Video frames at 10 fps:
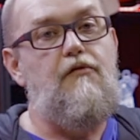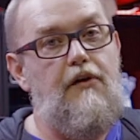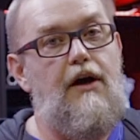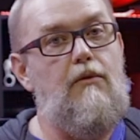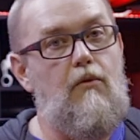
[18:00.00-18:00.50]
a
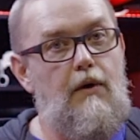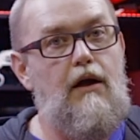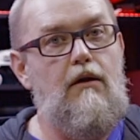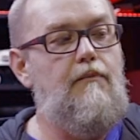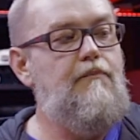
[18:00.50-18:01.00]
very
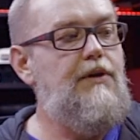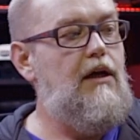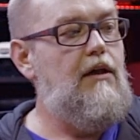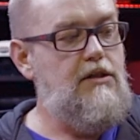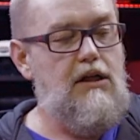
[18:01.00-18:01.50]
well
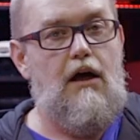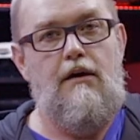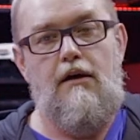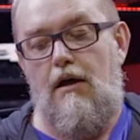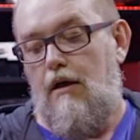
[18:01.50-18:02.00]

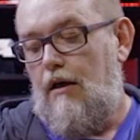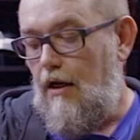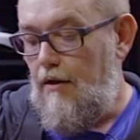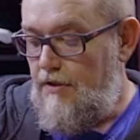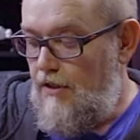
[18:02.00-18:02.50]
done
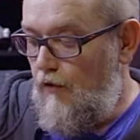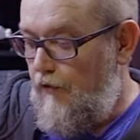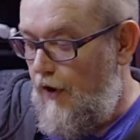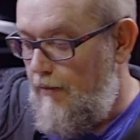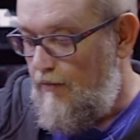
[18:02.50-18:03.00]
steel
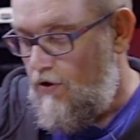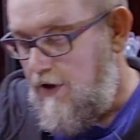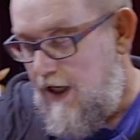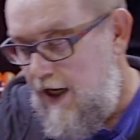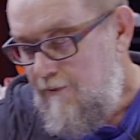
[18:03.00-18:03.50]
frames,
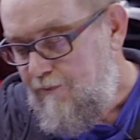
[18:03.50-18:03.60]
okay?